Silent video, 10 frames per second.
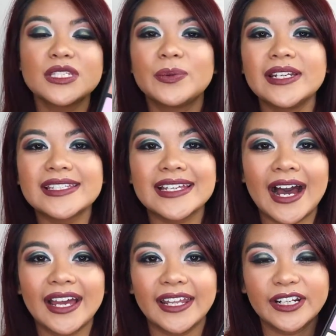This one is a
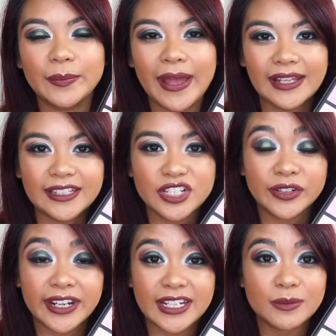highlighter palette
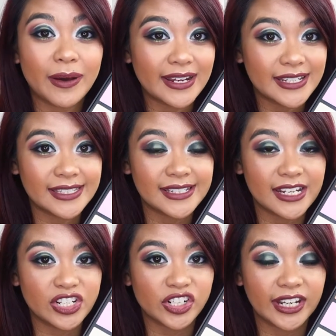created by Desi
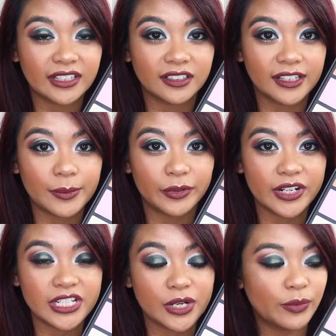Danger in
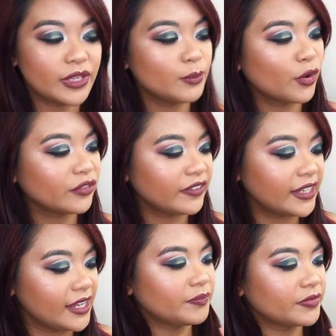collaboration with
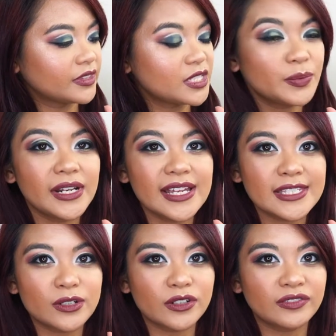Morphe. This one
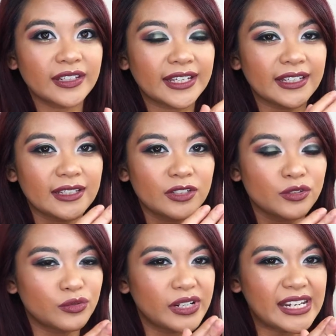has sort of like a
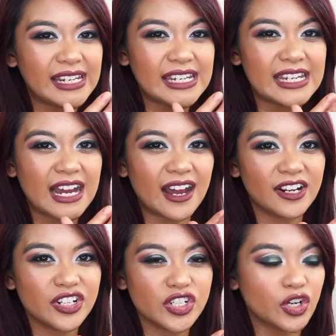greeny
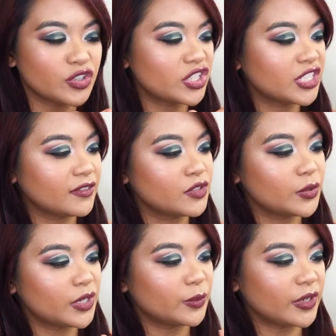undertone shift
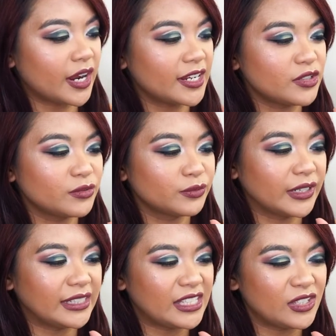to it, but I don't
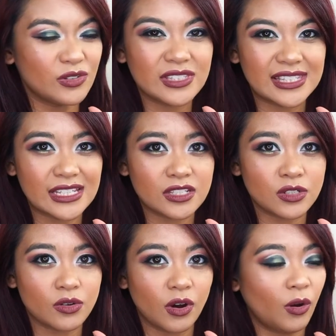really use these
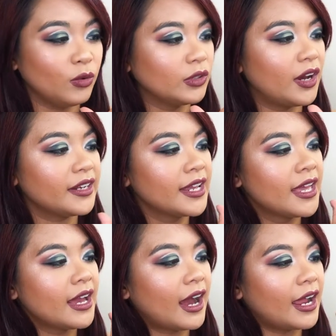two a whole lot.
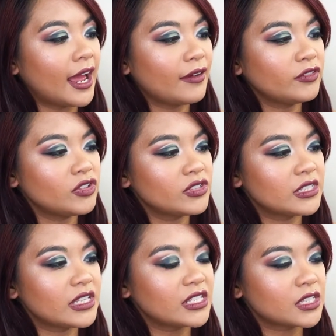I have
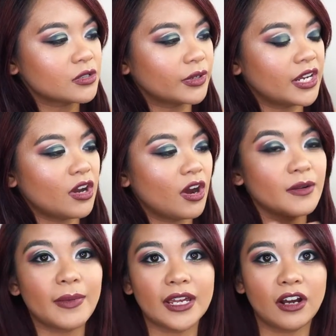used these three
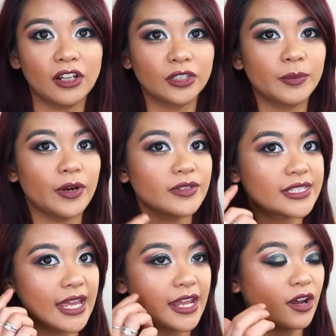on my
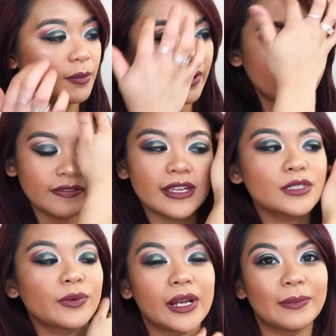collarbones and on my
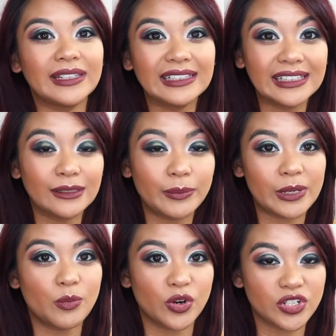face when I'm a little
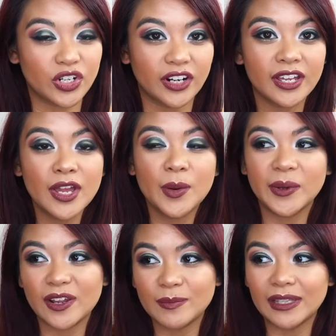bit more dark,
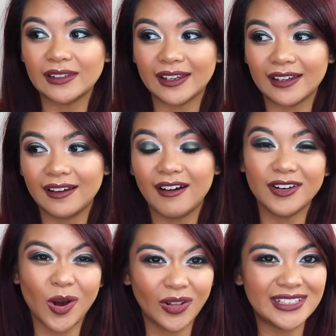when I've been like
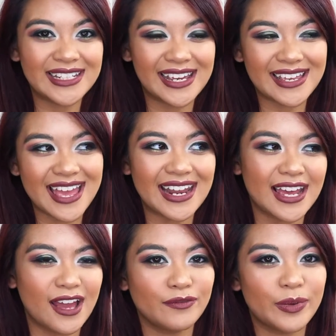on holiday and I
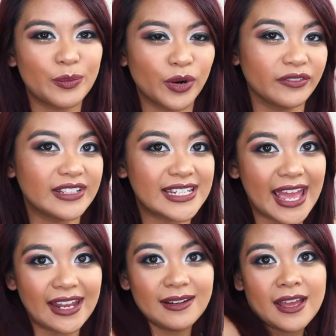have a bit more of a
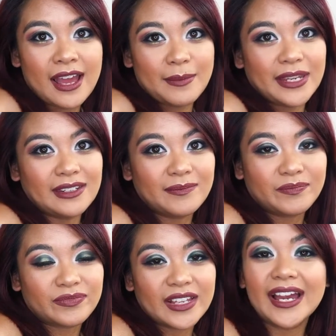tan. I mean,
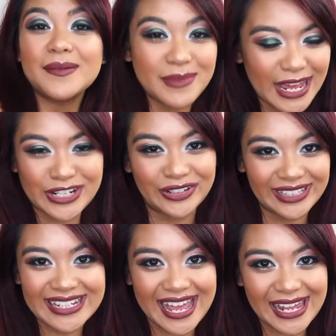I'm
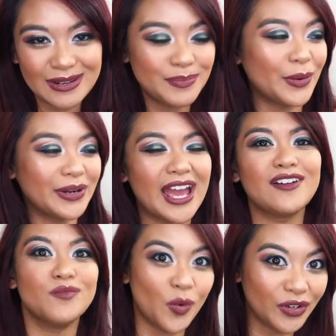naturally tan, but when I
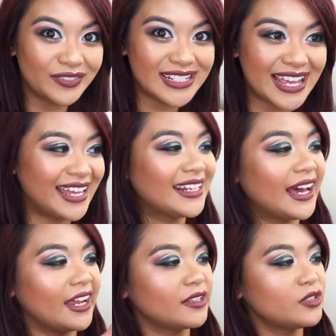have more of a tan,
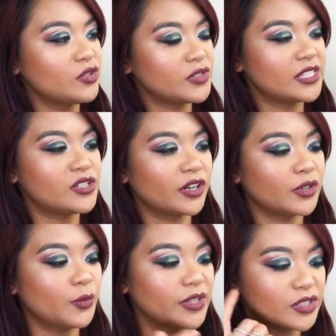I use the
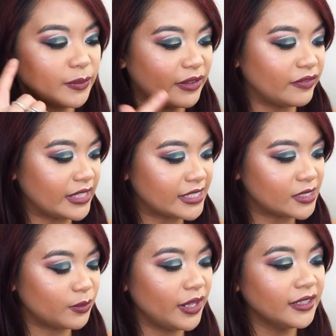darker ones on my face
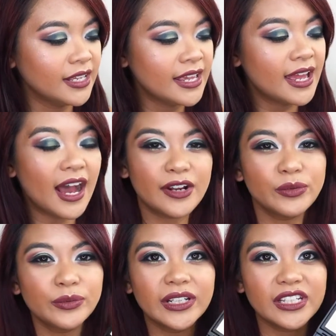as well. I
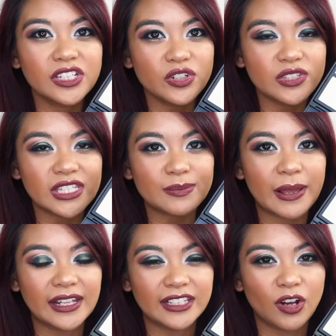don't really use this
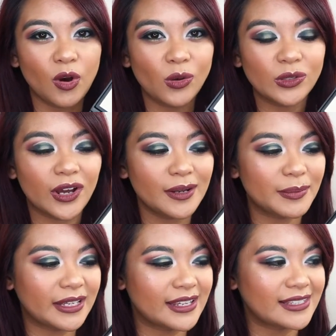palette a whole lot
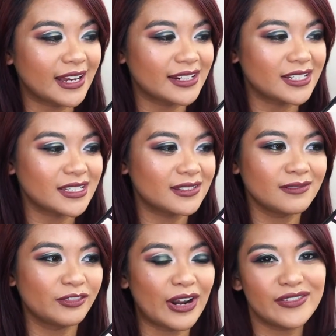because I just
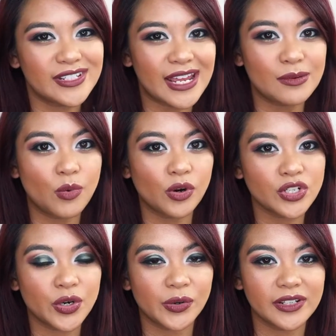gravitate more
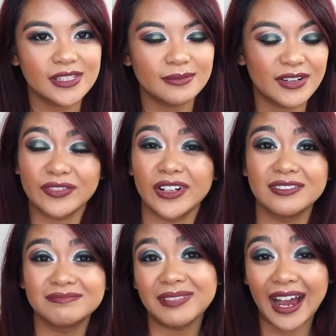towards
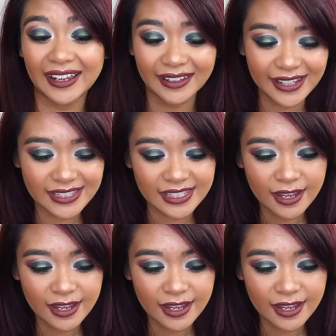different highlights.